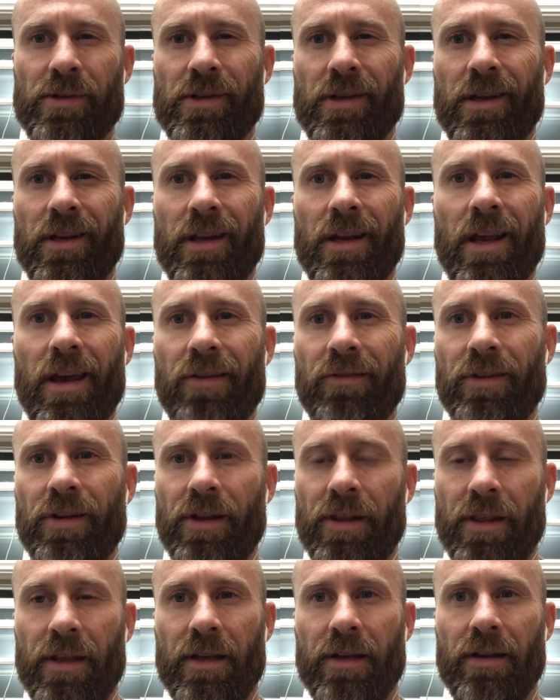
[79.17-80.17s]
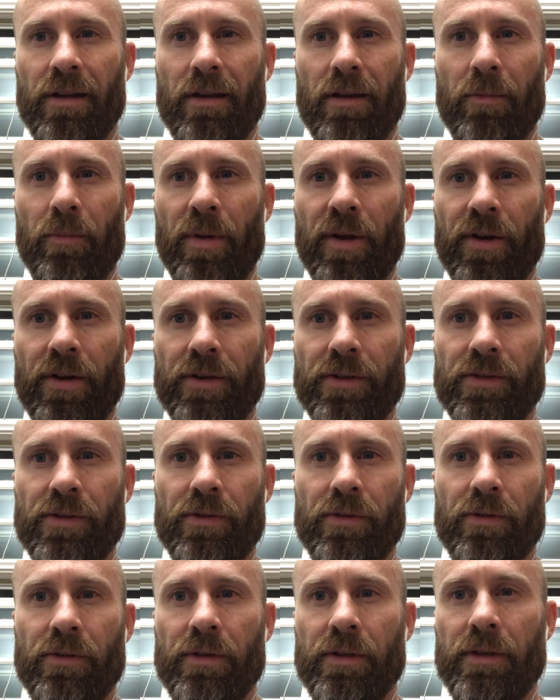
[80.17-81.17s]
so I didn't have anything to compare it
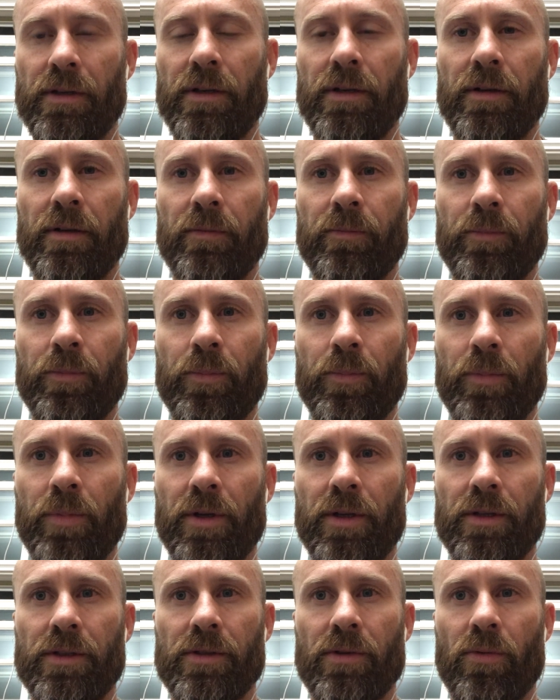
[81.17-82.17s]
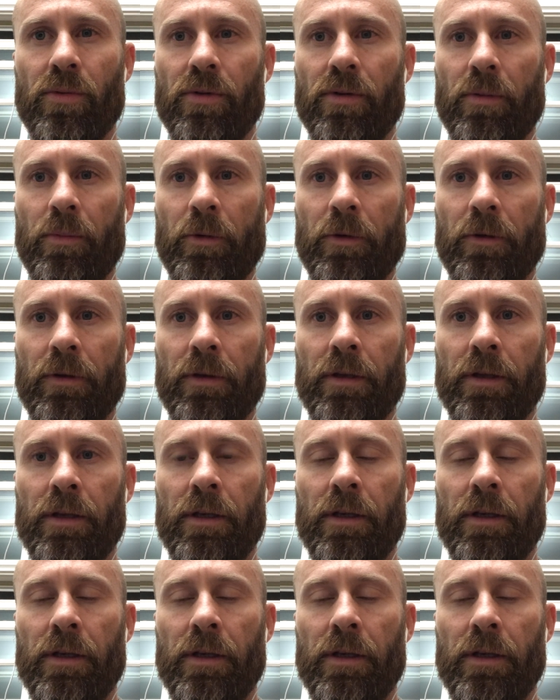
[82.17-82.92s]
to, but it's horrible.